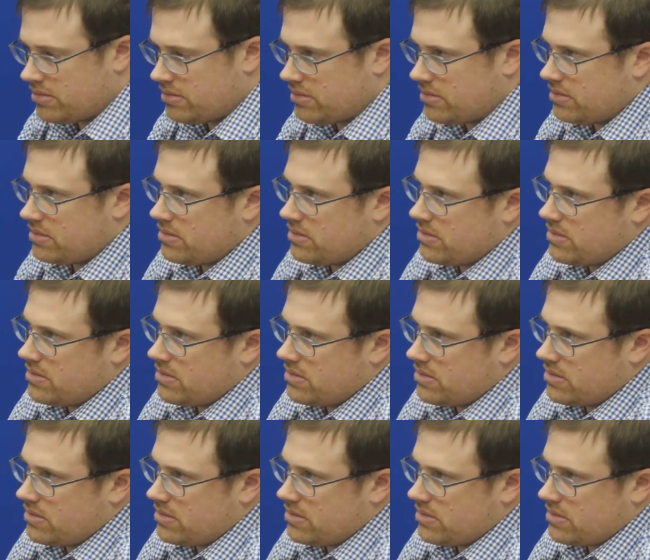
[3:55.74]

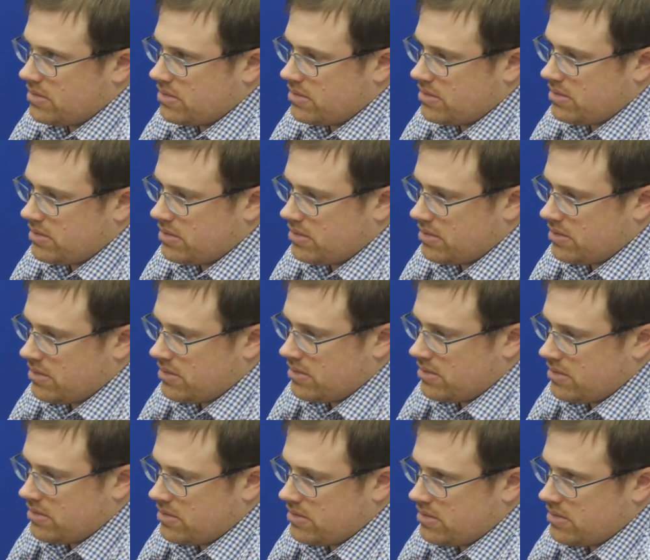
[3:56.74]

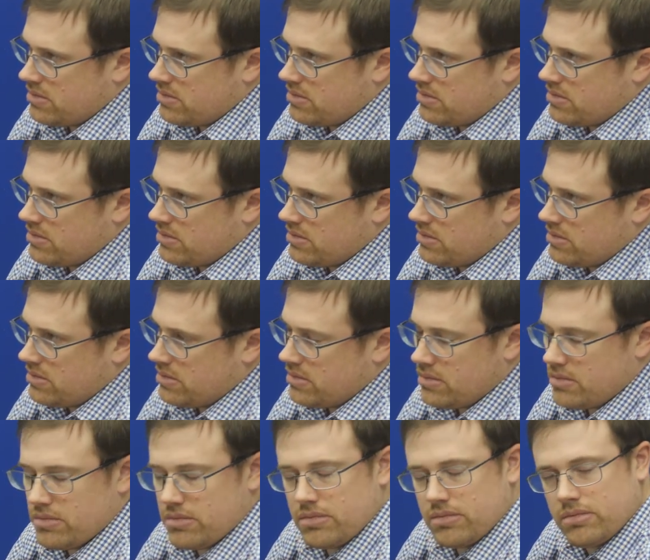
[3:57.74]

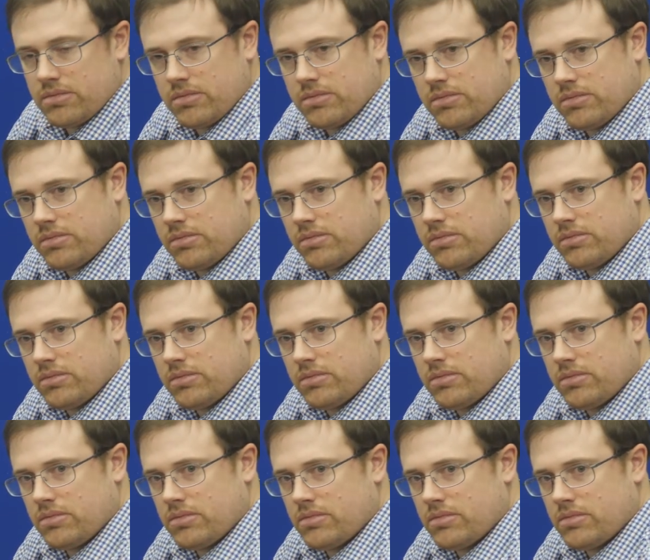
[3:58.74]
(silent)